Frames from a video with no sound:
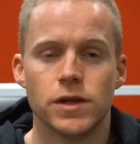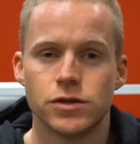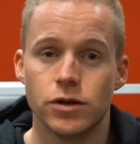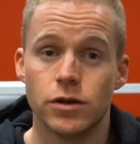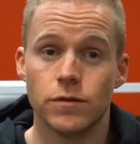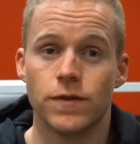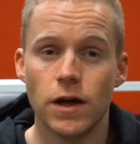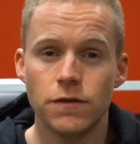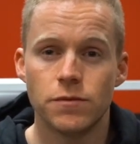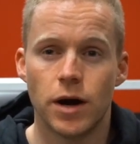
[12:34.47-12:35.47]
So your
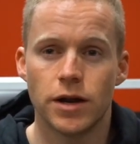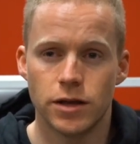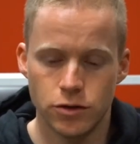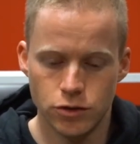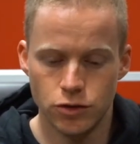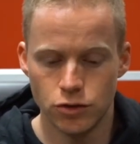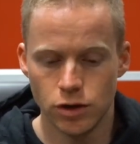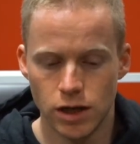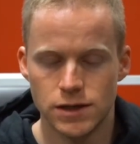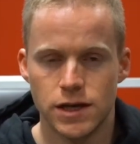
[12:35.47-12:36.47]
value for money and your
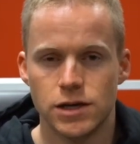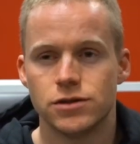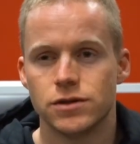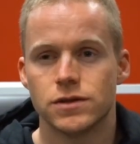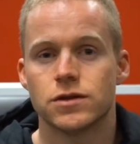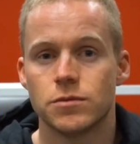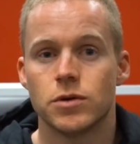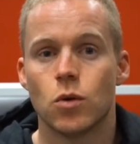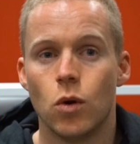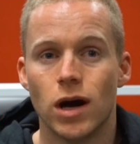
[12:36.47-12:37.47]
utilization, this is going to
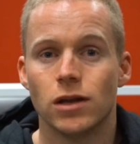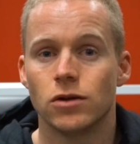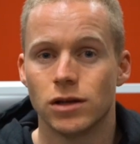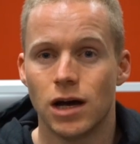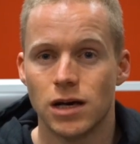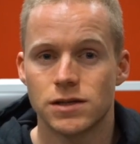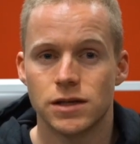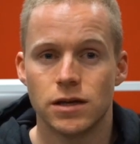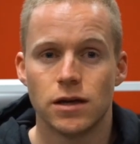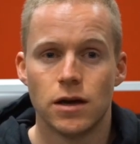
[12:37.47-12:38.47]
be quite long
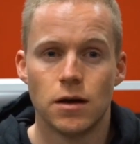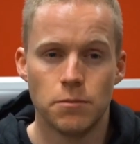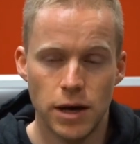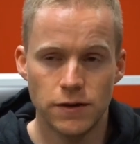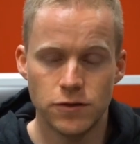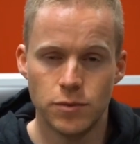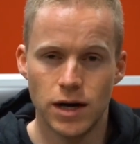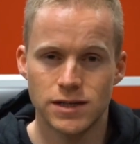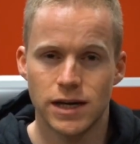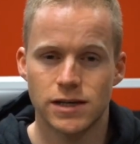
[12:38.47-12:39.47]
lasting. Bang for your
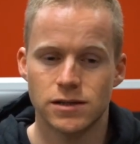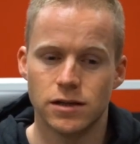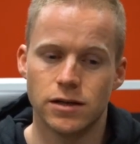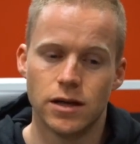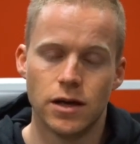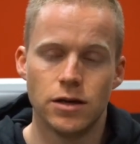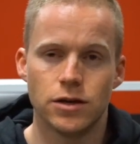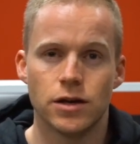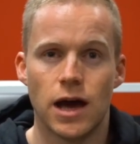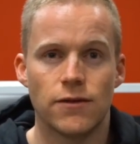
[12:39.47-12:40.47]
buck's excellent.
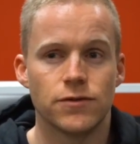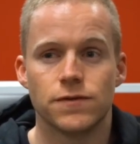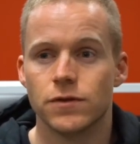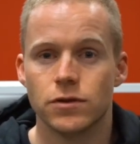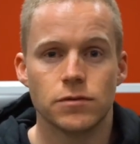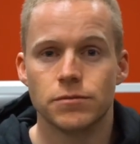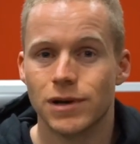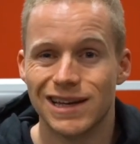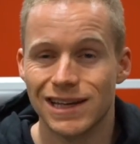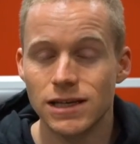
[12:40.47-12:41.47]
You're going to have it for
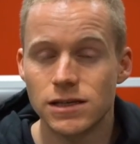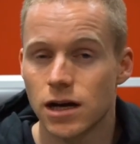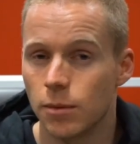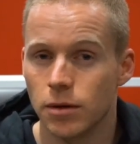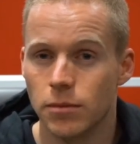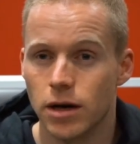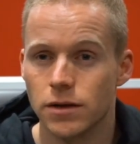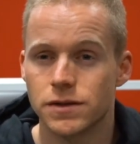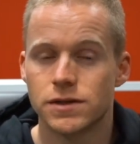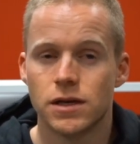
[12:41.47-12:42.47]
at least a couple of
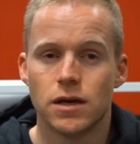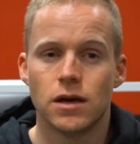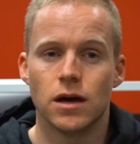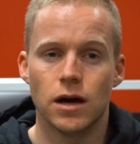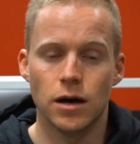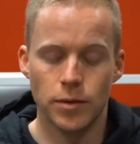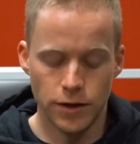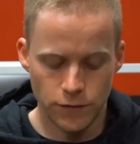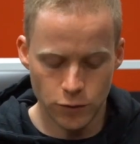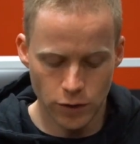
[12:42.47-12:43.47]
months. And
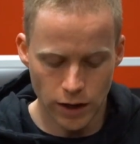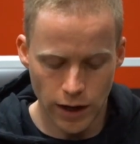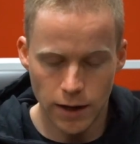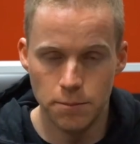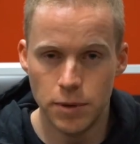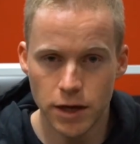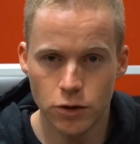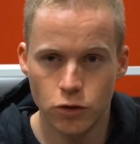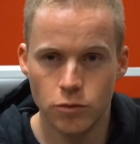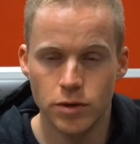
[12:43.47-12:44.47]
if you are a bigger
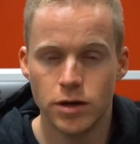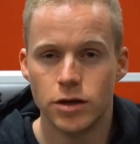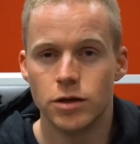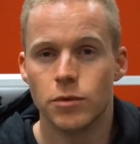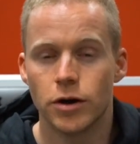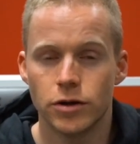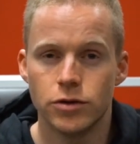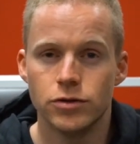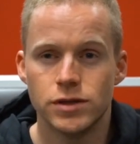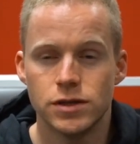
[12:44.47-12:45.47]
human, you might
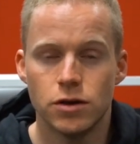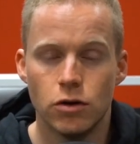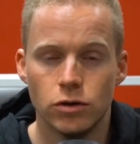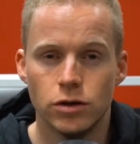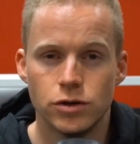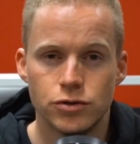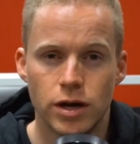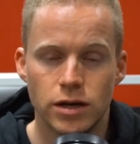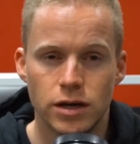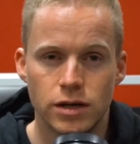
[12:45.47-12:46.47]
only use this only on
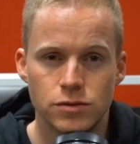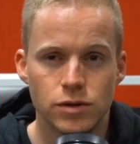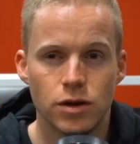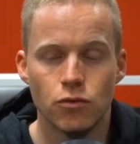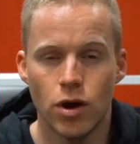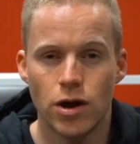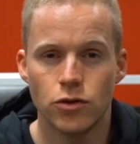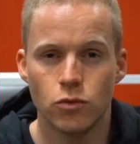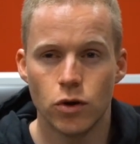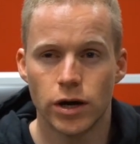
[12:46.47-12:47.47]
training days, really around
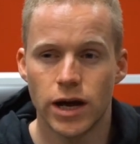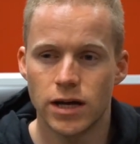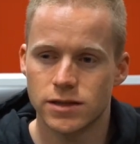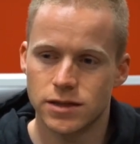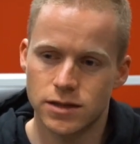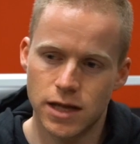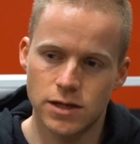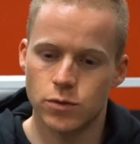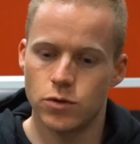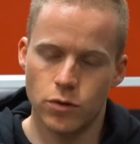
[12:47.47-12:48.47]
your workouts, since
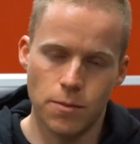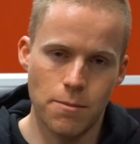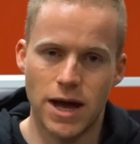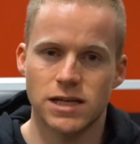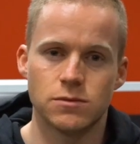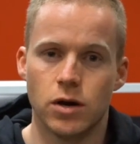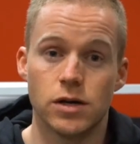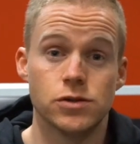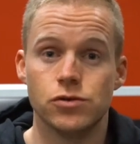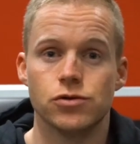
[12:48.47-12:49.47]
that's when you want to
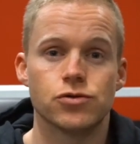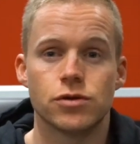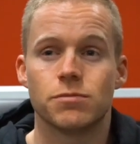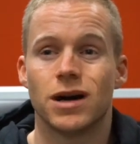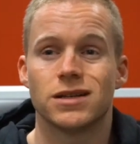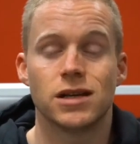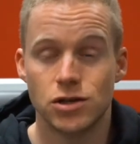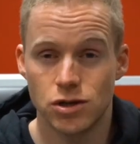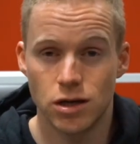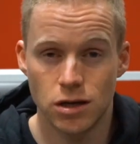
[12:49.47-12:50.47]
maximize nutrient
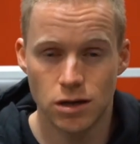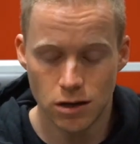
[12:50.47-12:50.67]
partitioning.